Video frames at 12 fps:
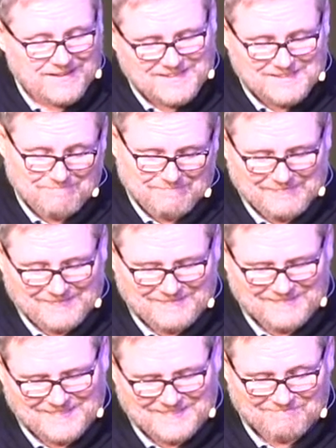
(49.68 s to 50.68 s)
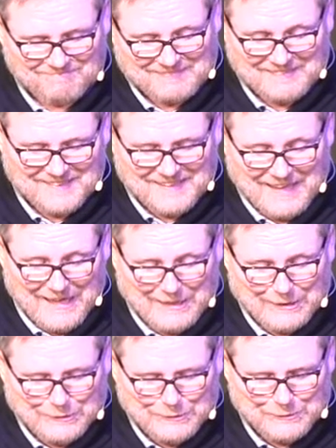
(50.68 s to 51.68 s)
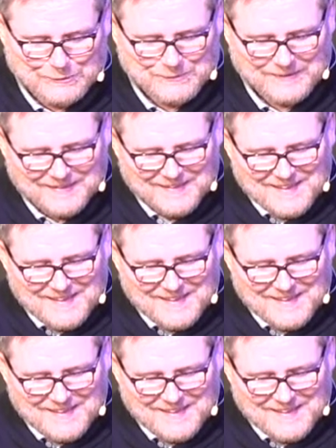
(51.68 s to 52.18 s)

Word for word: I guess. Hello.